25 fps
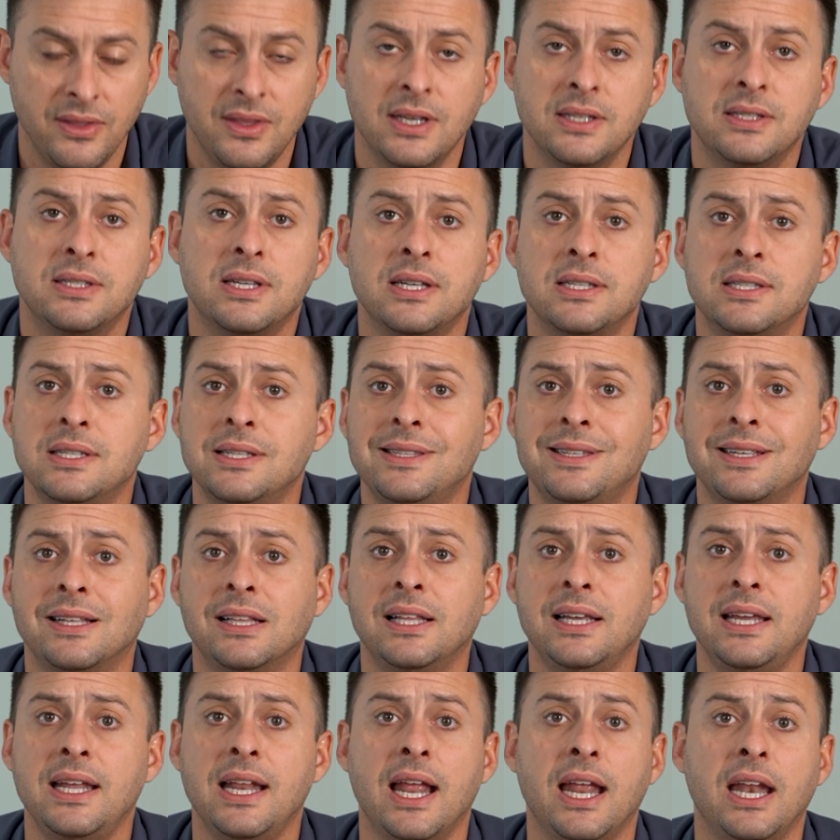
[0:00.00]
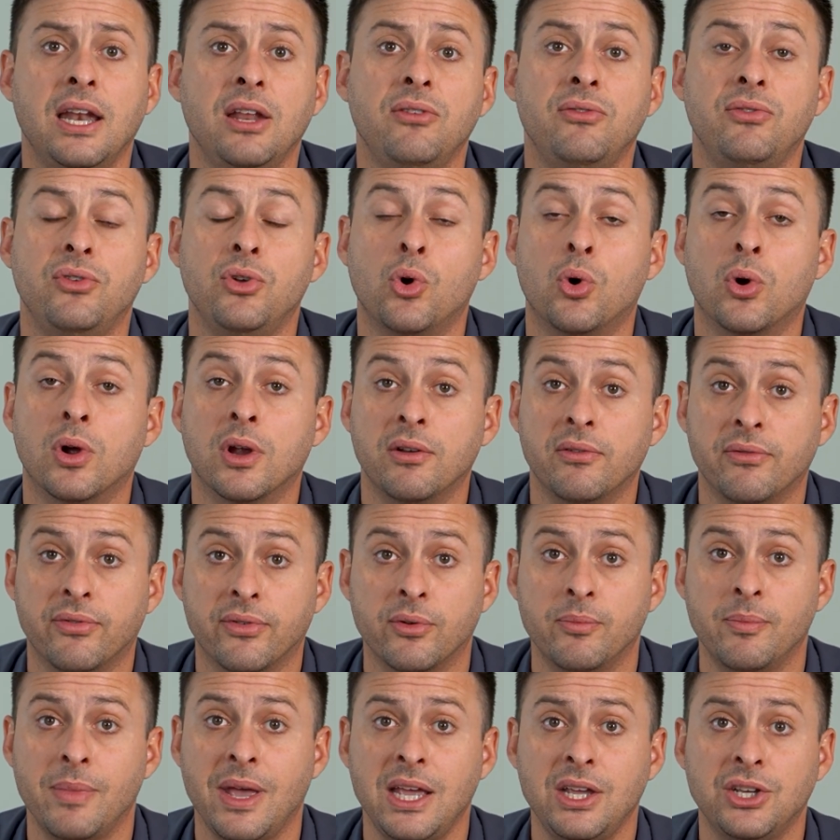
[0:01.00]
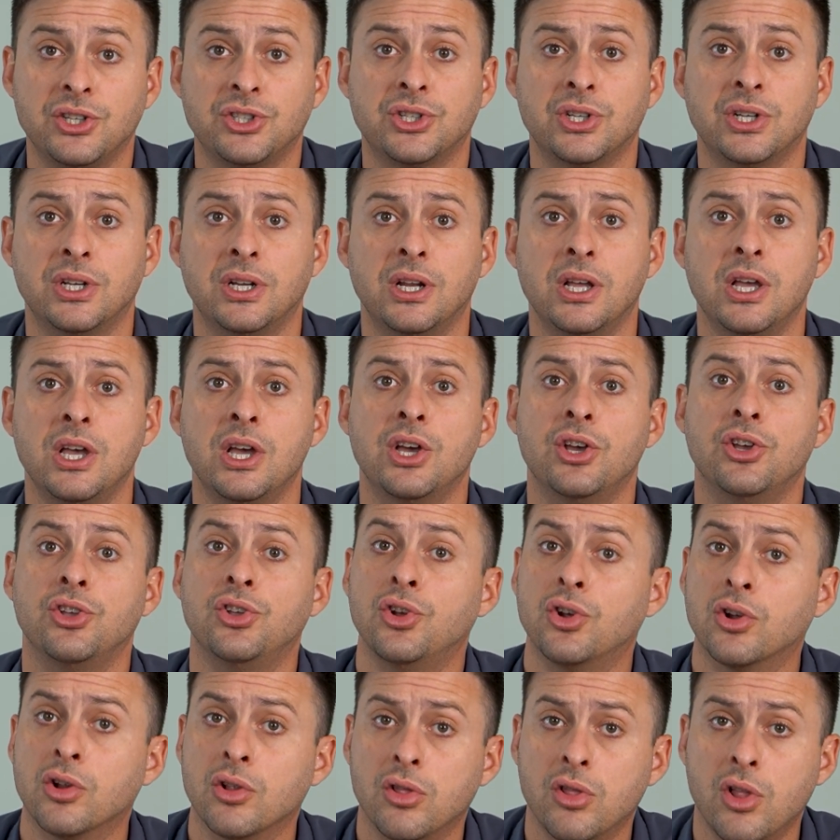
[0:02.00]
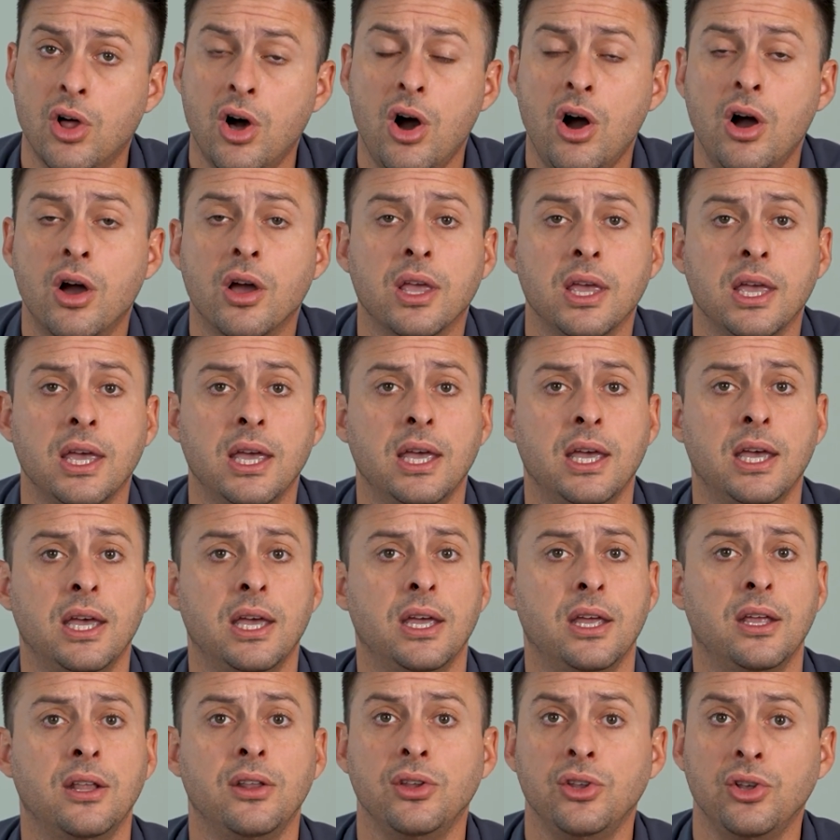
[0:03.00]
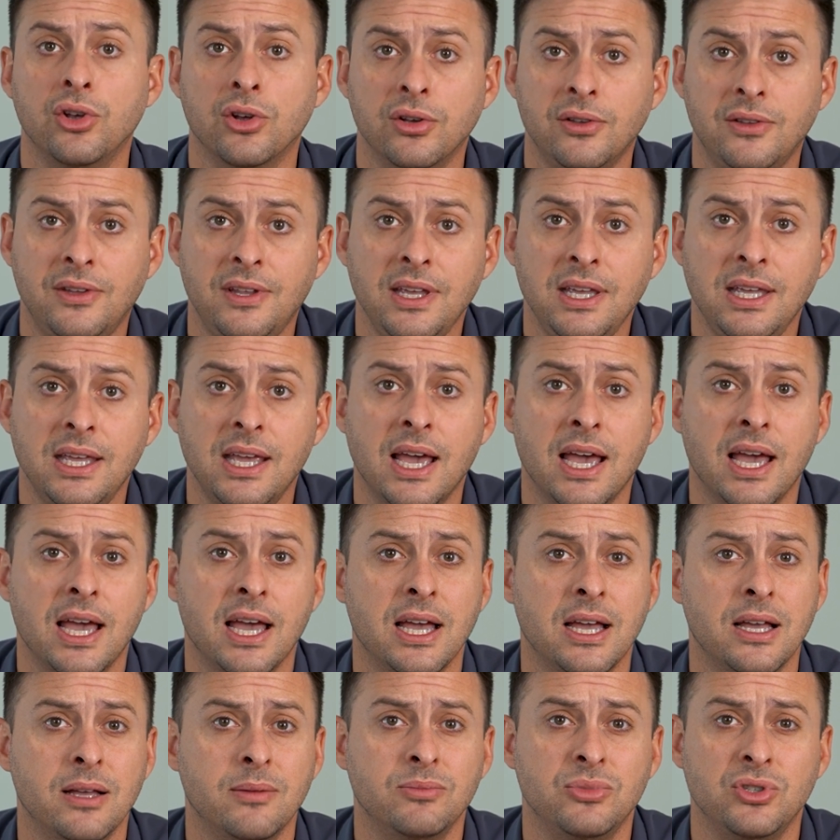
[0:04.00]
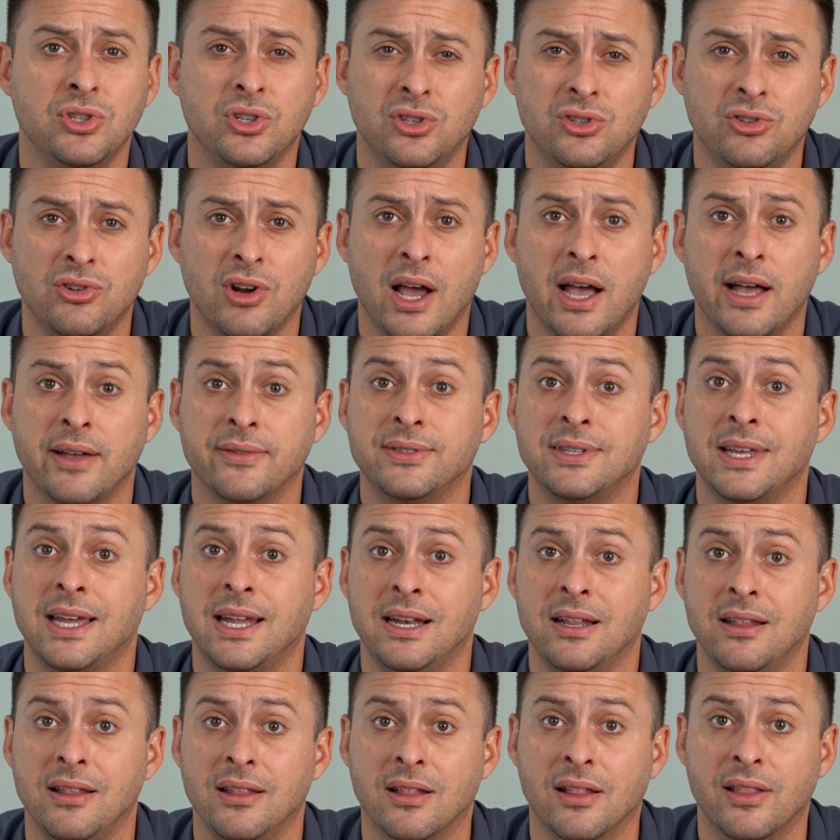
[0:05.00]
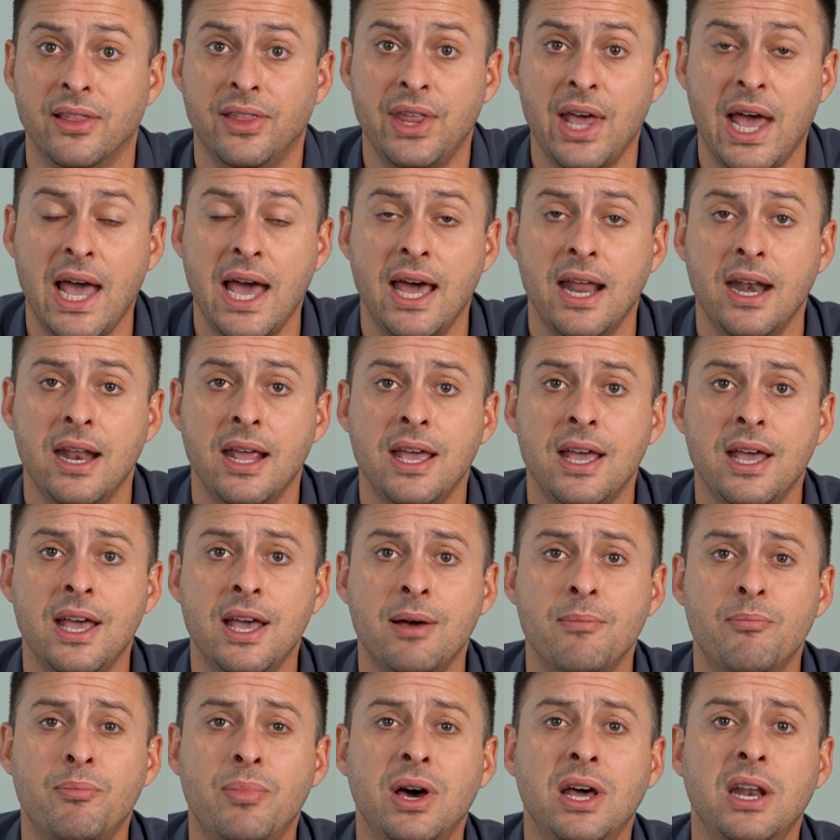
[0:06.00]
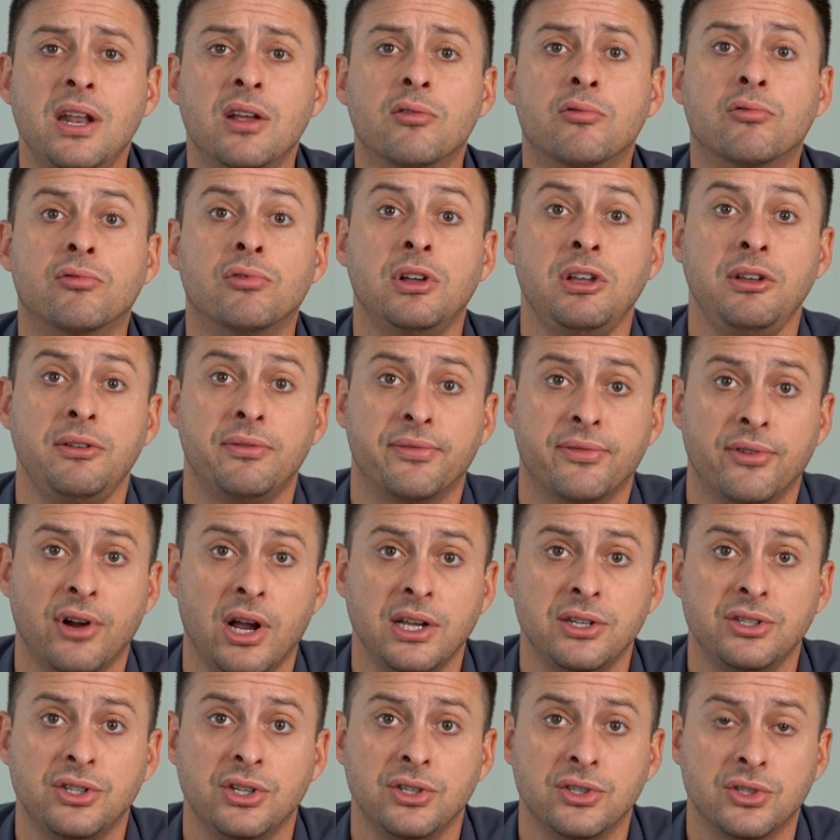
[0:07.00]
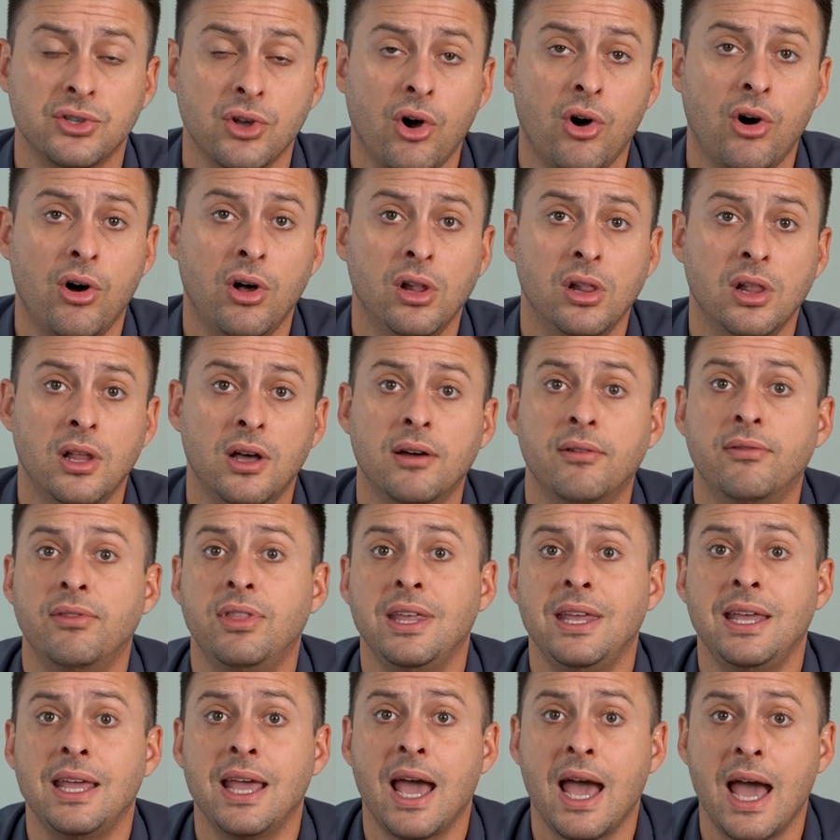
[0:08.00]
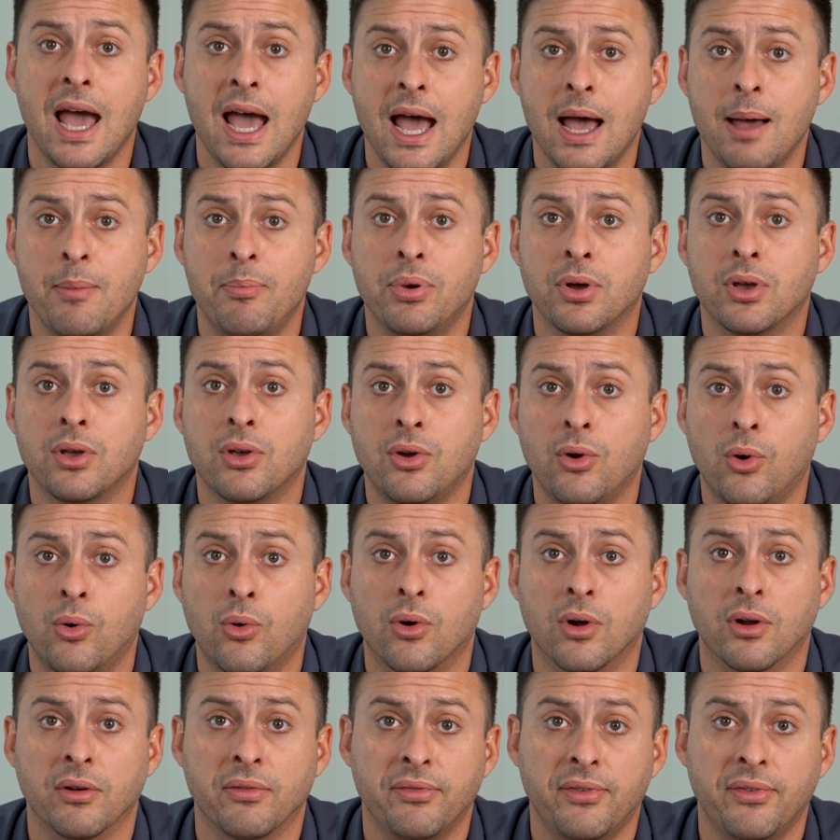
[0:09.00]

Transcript: This doesn't delete any of your information, your login, your DMs, your drafts, any of that, but it refreshes all of the app core